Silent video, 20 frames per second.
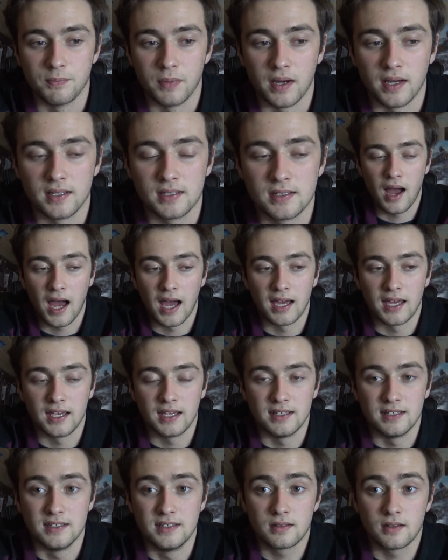but
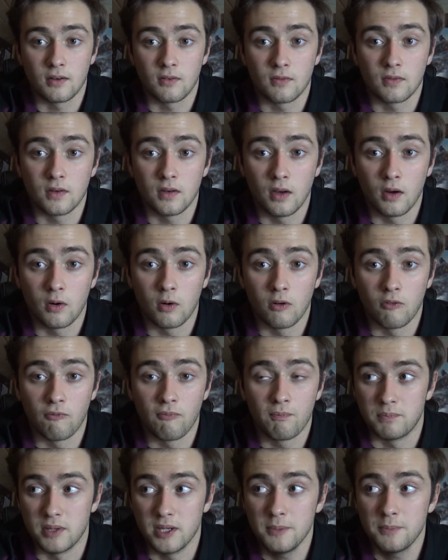I don't know
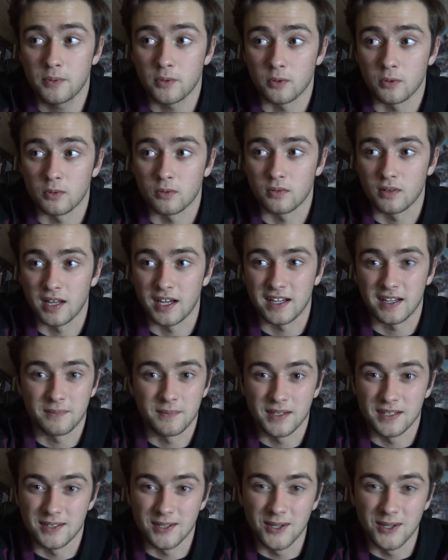if people like me